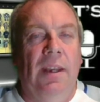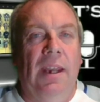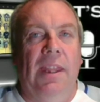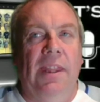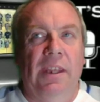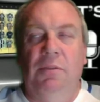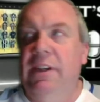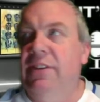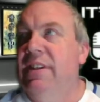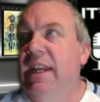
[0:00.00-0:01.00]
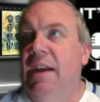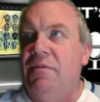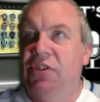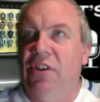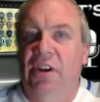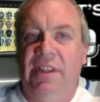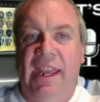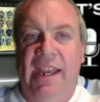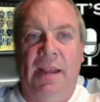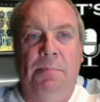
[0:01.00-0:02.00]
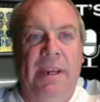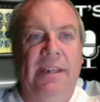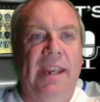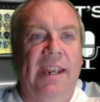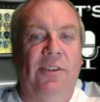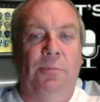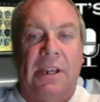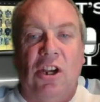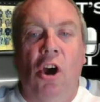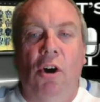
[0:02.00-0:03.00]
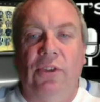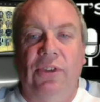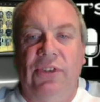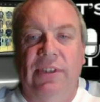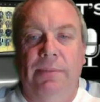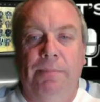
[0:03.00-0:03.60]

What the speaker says: The reason they haven't started their campaign yet is because